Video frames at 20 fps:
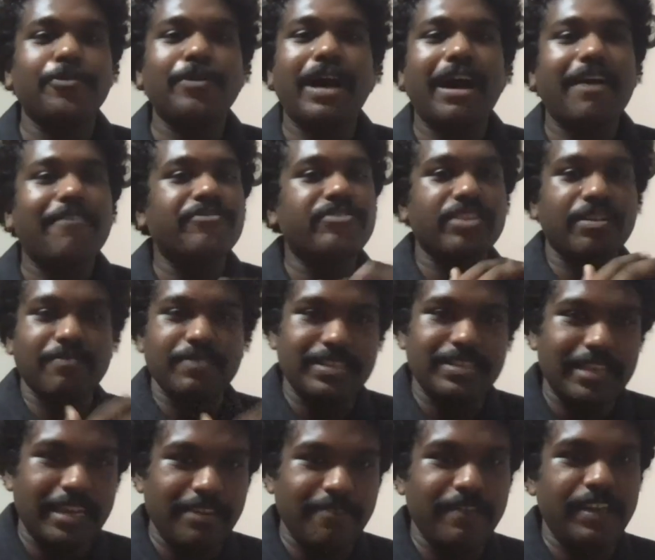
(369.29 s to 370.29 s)
You have
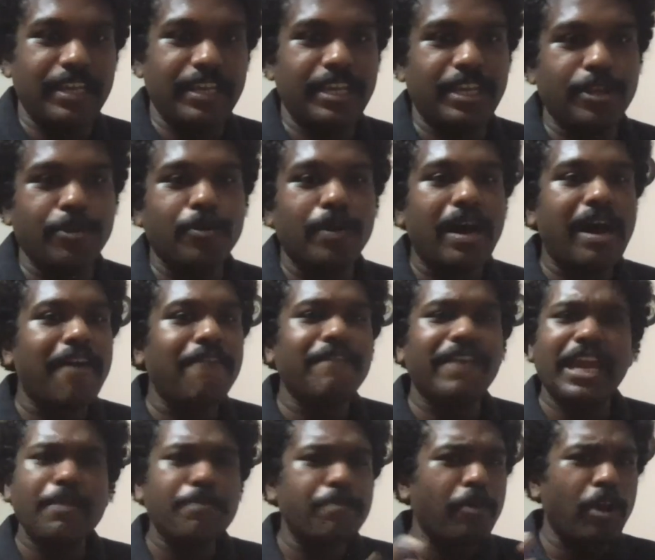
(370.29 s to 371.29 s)
service delivery, you have
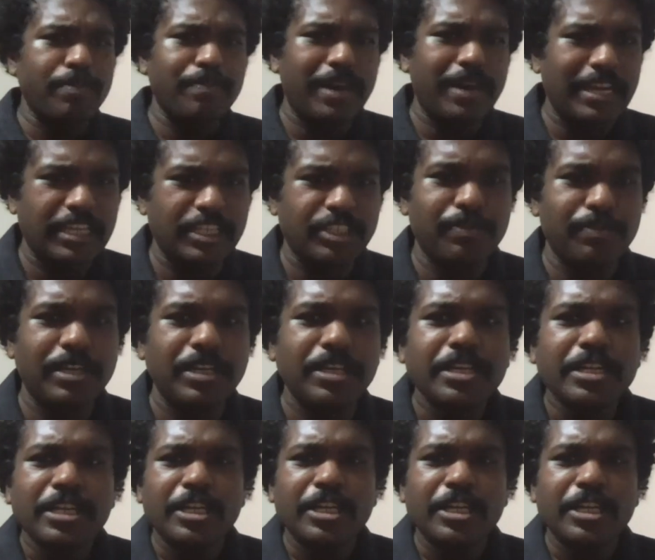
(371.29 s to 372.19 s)
endpoint management.